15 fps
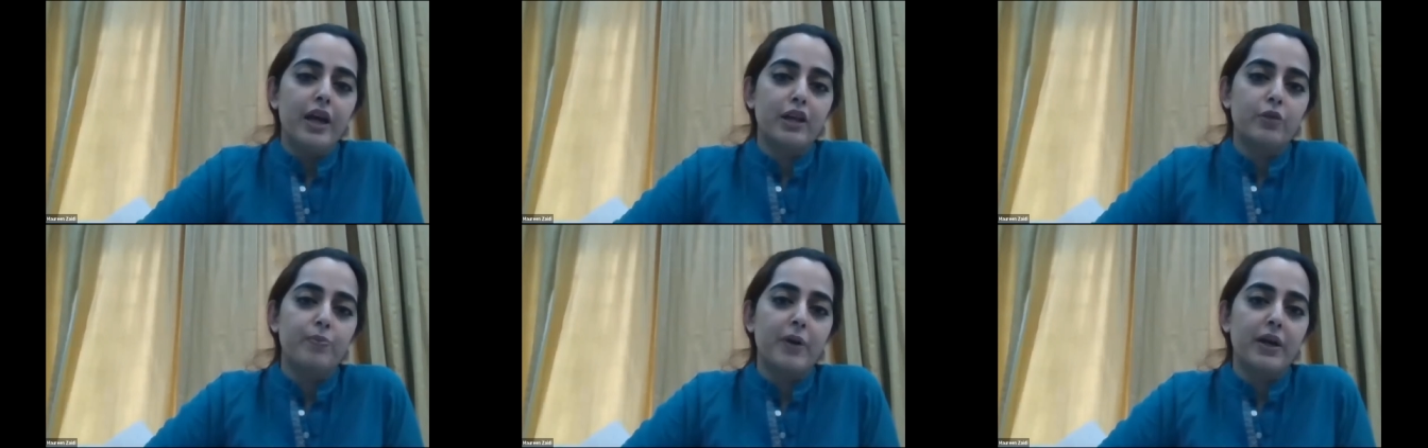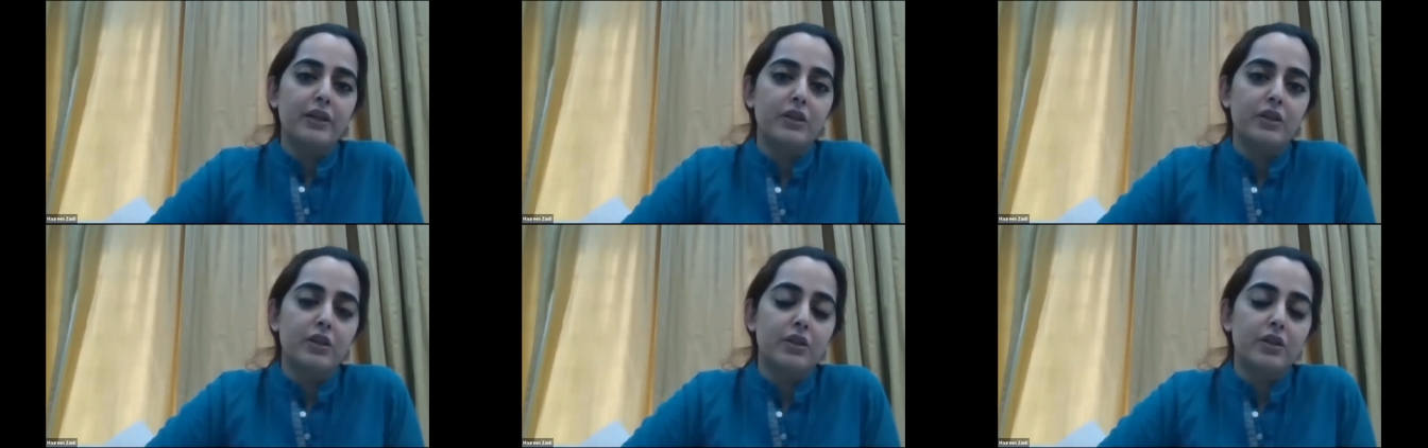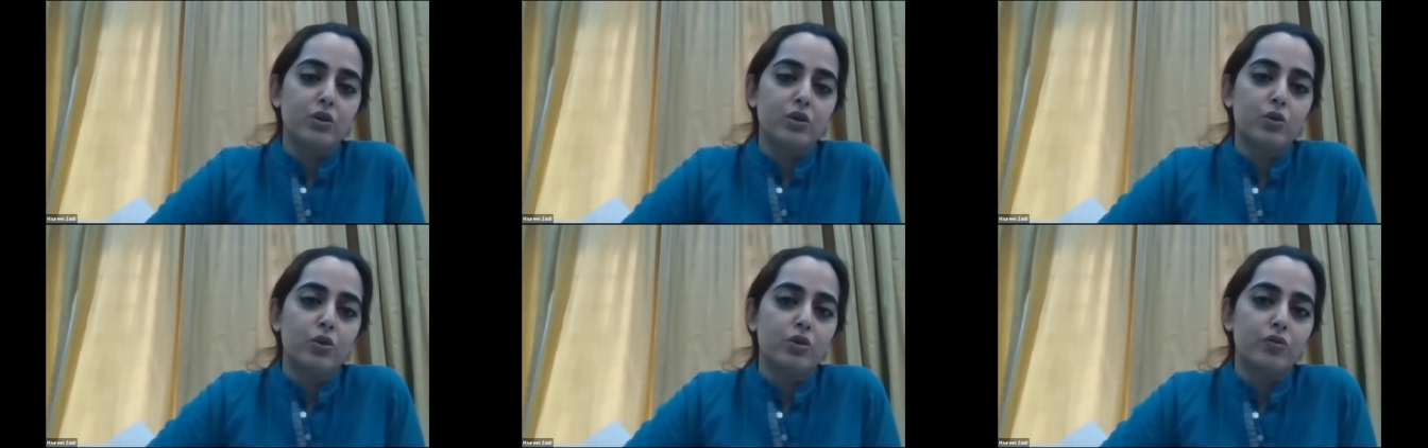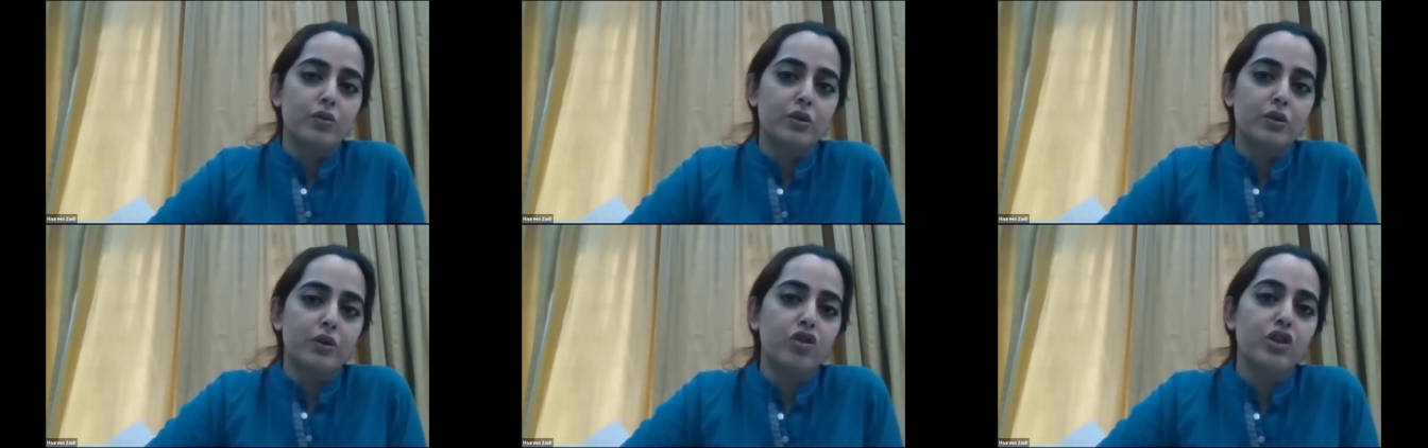expect uh, sort of
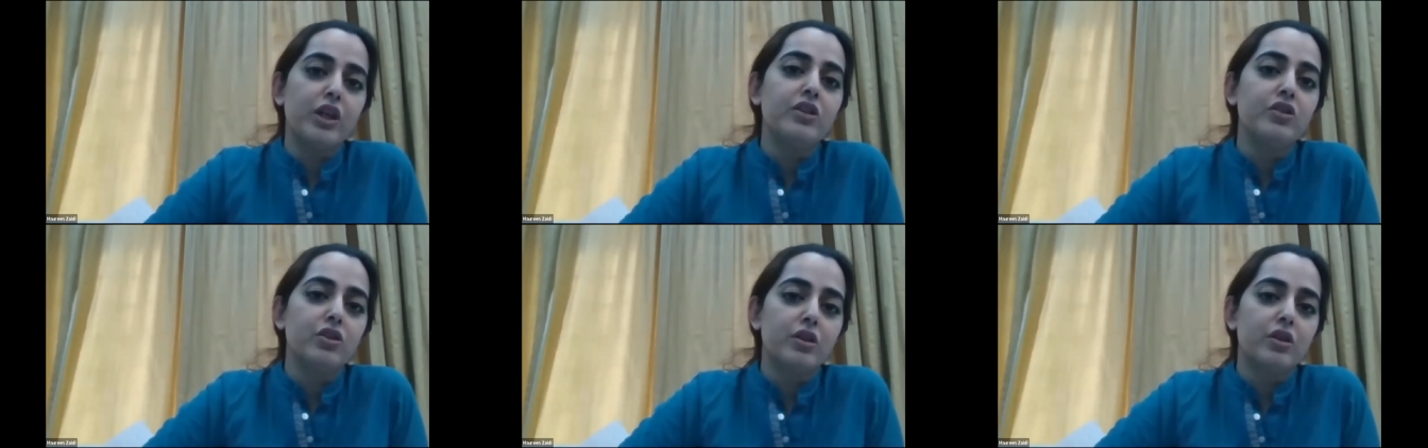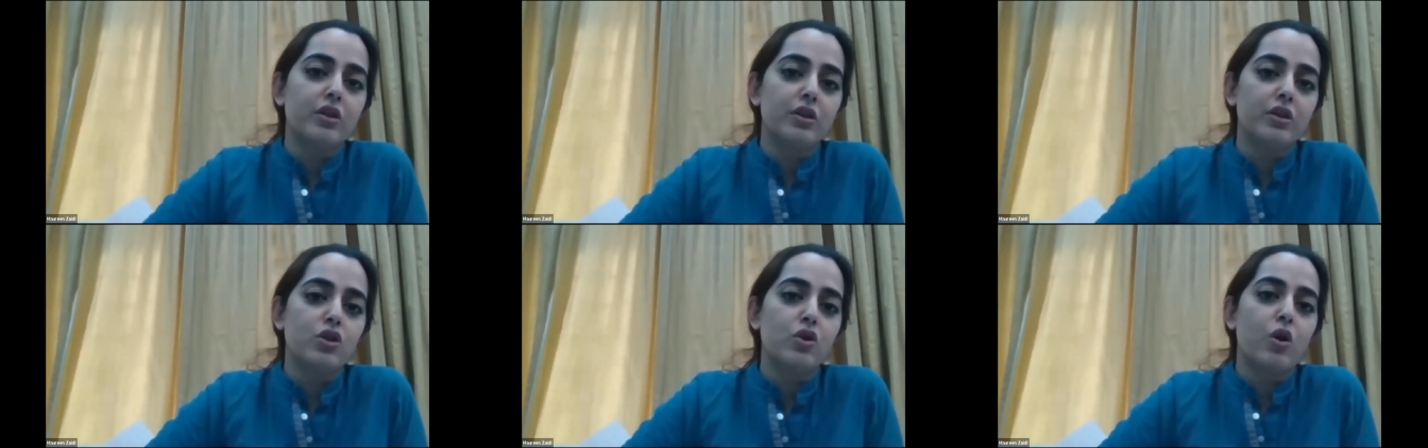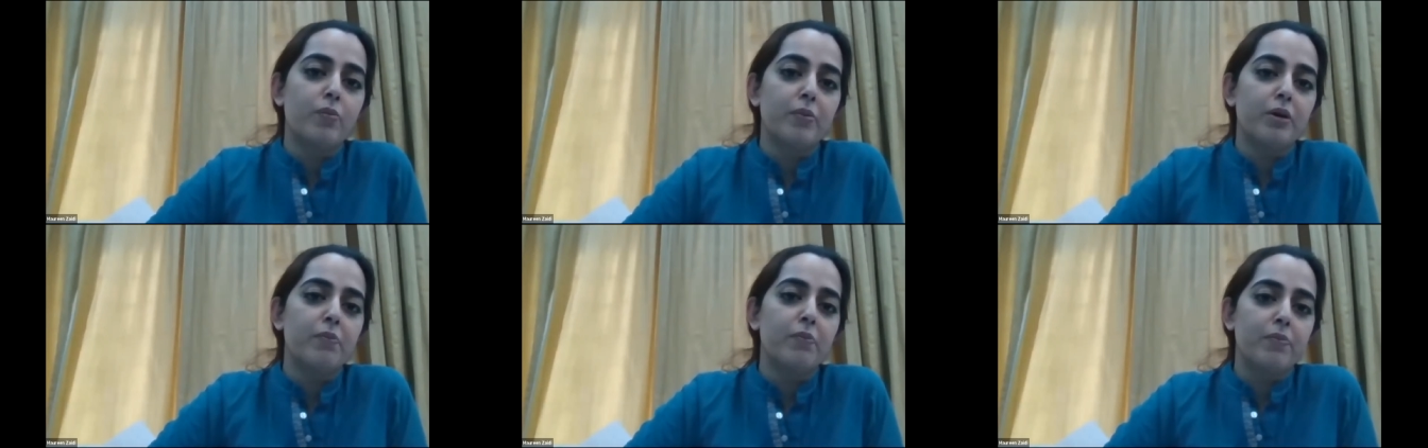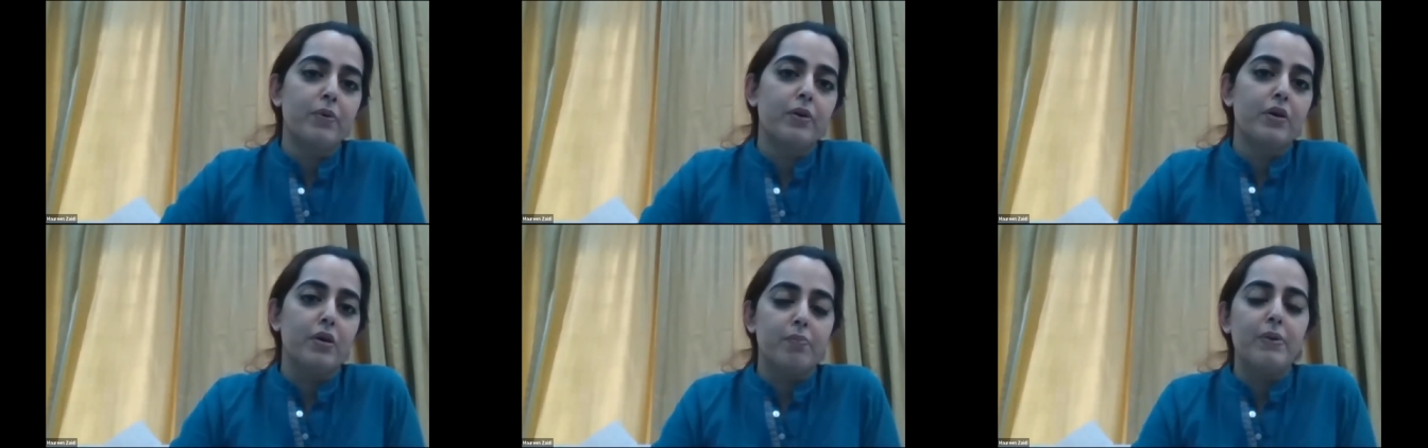a change in their installment
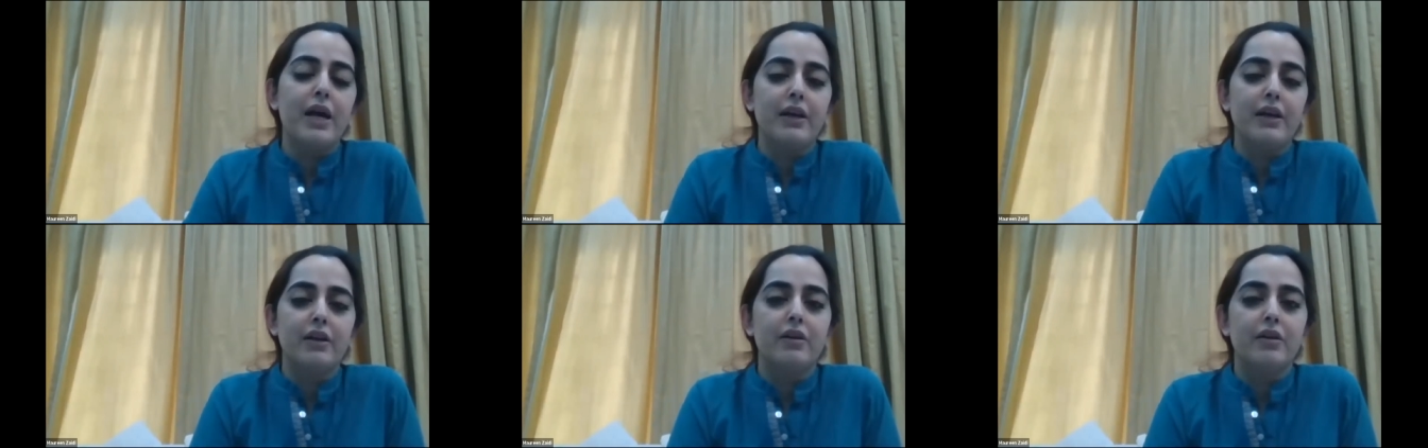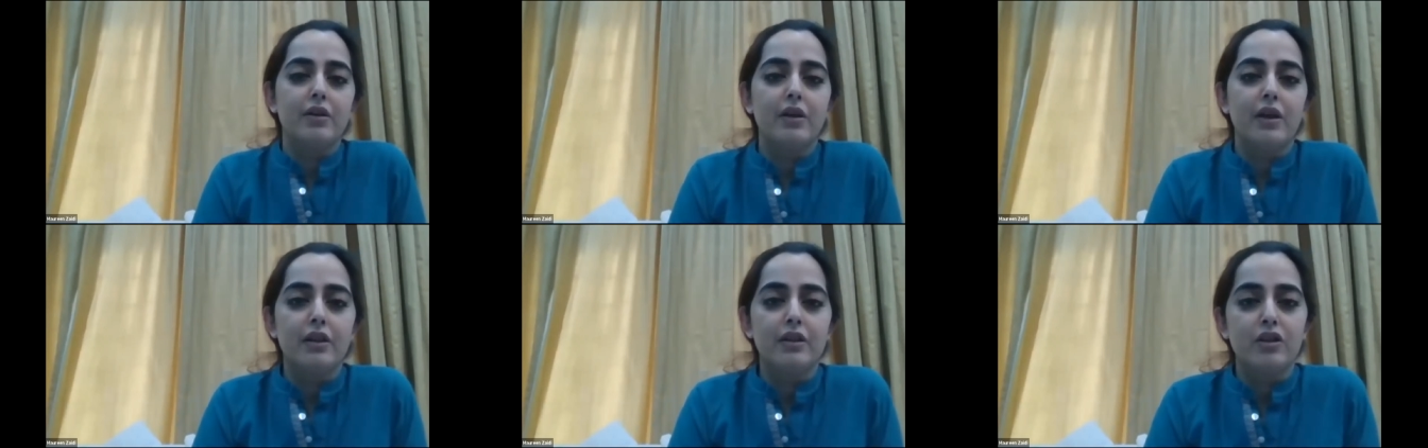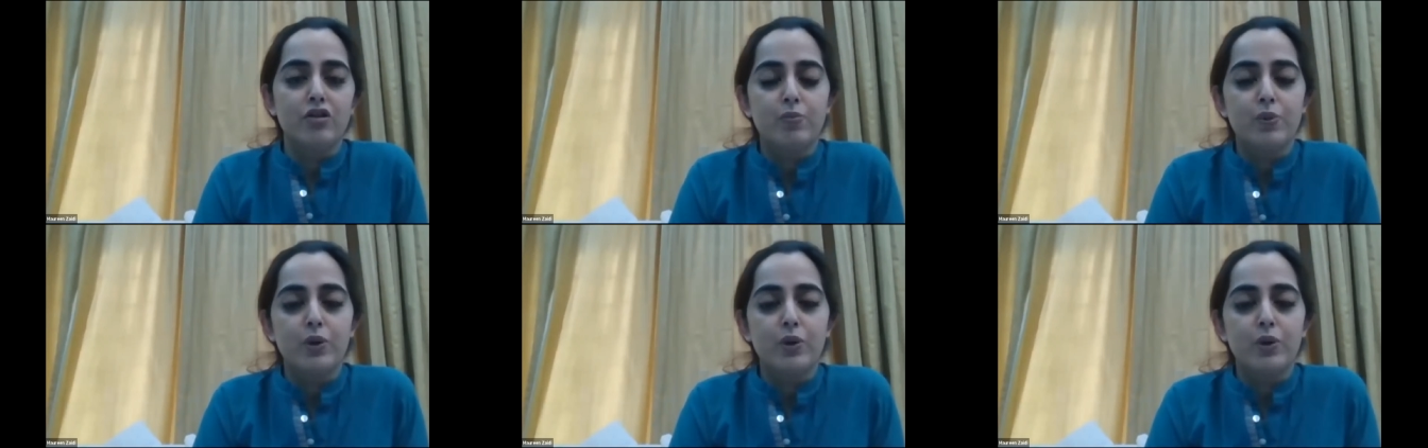uh, plan at this